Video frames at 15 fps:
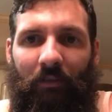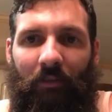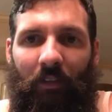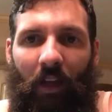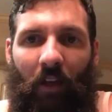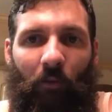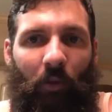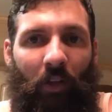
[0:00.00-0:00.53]

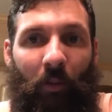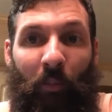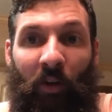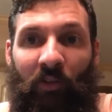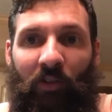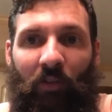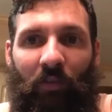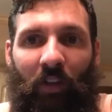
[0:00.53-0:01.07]
I've ridden a
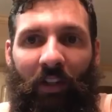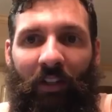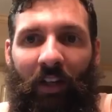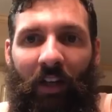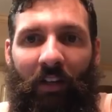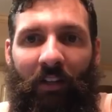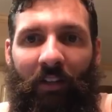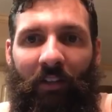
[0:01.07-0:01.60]
bunch of late
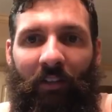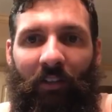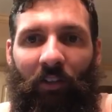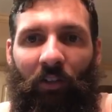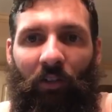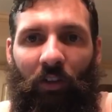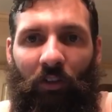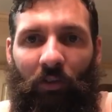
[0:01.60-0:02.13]
90s,
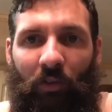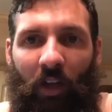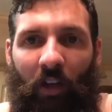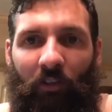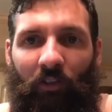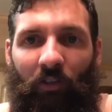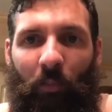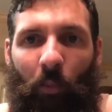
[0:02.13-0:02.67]
early
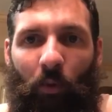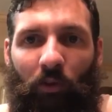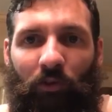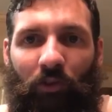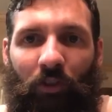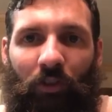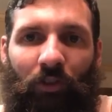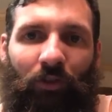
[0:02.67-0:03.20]
2000s
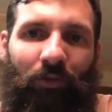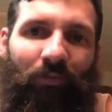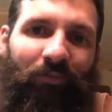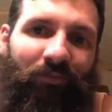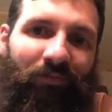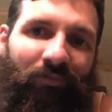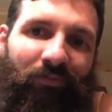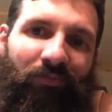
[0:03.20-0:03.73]
Sportsters.
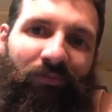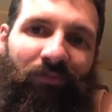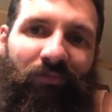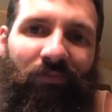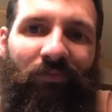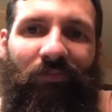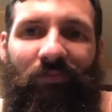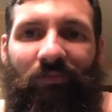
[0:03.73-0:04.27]

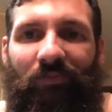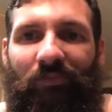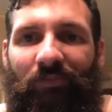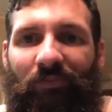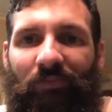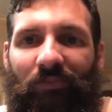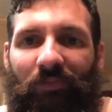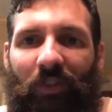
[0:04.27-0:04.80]

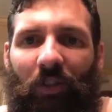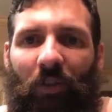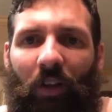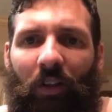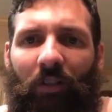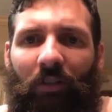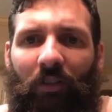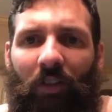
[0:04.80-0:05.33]
They're
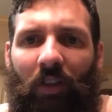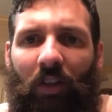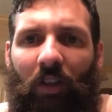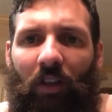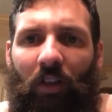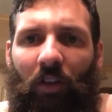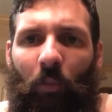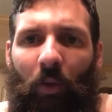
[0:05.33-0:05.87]
right.
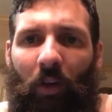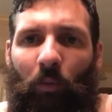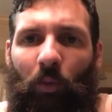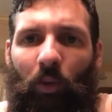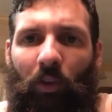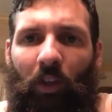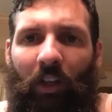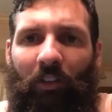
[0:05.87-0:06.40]
We had a
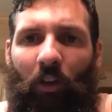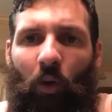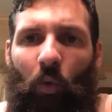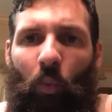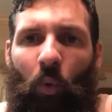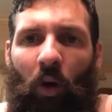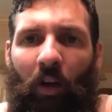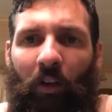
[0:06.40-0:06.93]
real nice
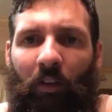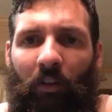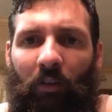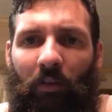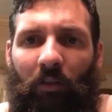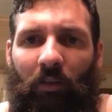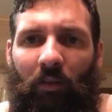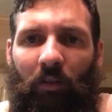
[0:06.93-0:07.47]
01.
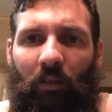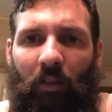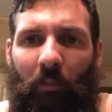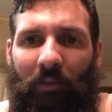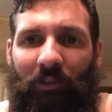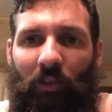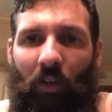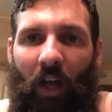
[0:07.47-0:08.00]
We
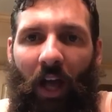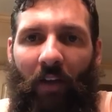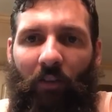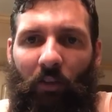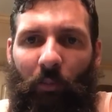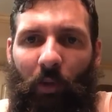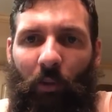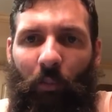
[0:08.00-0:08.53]
still have
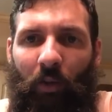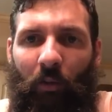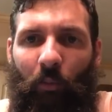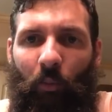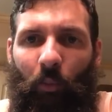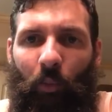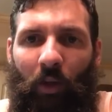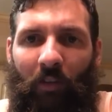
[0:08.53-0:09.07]
it. We
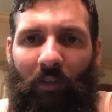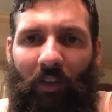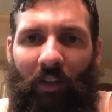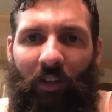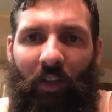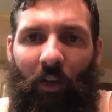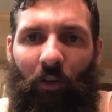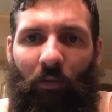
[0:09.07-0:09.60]
haven't got the
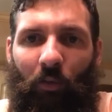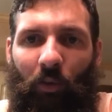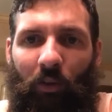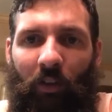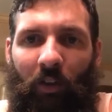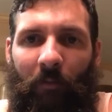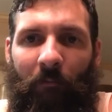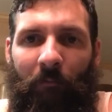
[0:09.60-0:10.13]
title for it
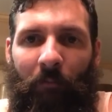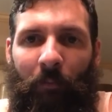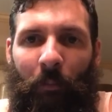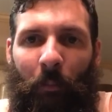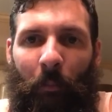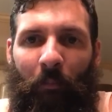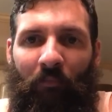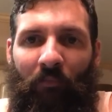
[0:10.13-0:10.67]
yet.
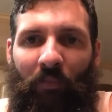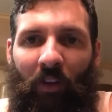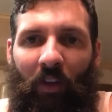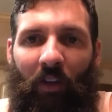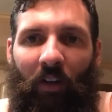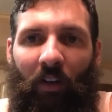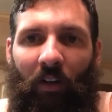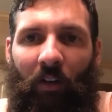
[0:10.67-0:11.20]

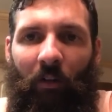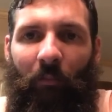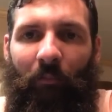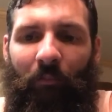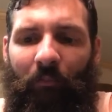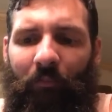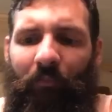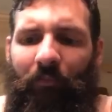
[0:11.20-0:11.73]
No,
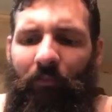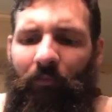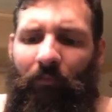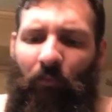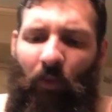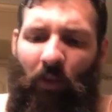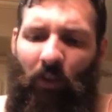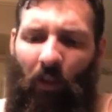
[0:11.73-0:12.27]

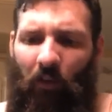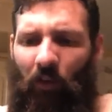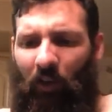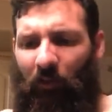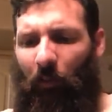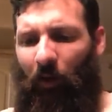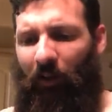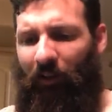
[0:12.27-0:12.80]
they're nice
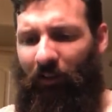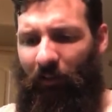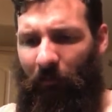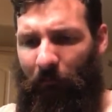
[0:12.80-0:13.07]
bikes.